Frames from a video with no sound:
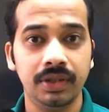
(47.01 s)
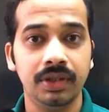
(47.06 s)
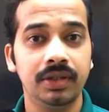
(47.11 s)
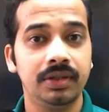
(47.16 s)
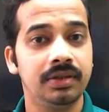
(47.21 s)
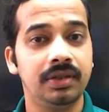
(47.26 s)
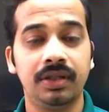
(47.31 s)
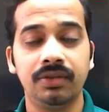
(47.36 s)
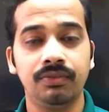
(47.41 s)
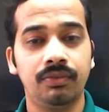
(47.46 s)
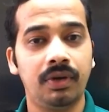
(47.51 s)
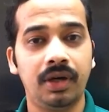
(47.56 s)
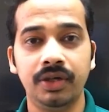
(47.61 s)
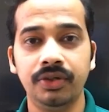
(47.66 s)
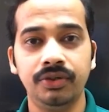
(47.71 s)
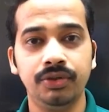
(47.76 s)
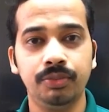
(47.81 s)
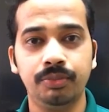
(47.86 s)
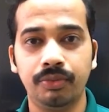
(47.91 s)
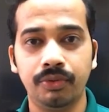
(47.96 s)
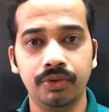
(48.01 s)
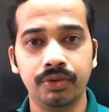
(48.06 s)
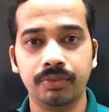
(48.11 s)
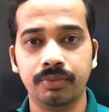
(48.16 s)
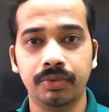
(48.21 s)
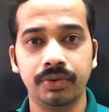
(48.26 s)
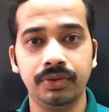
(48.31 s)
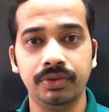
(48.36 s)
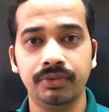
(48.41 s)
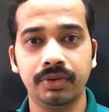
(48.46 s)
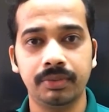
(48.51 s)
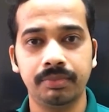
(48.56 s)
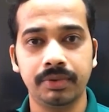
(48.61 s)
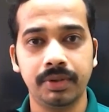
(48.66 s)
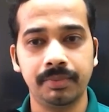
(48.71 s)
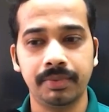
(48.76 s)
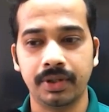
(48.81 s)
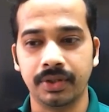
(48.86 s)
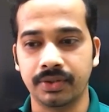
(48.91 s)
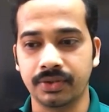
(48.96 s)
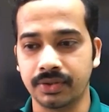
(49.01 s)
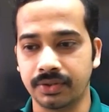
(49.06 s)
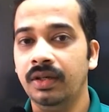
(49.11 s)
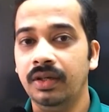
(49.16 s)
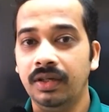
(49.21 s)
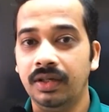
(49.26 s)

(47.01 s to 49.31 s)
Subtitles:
then why do you postpone your preparation?